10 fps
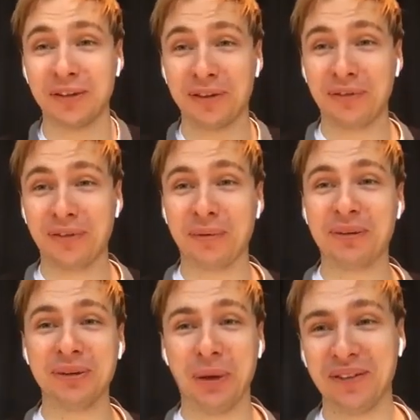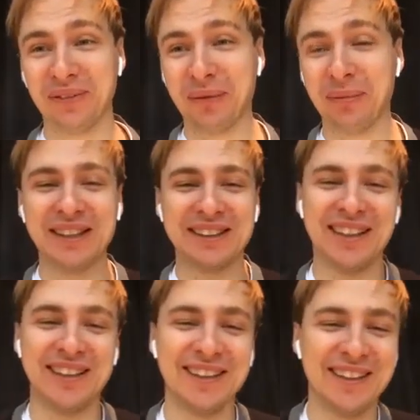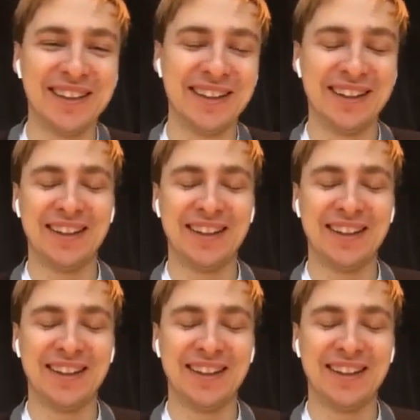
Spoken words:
This I can confirm as well from my side.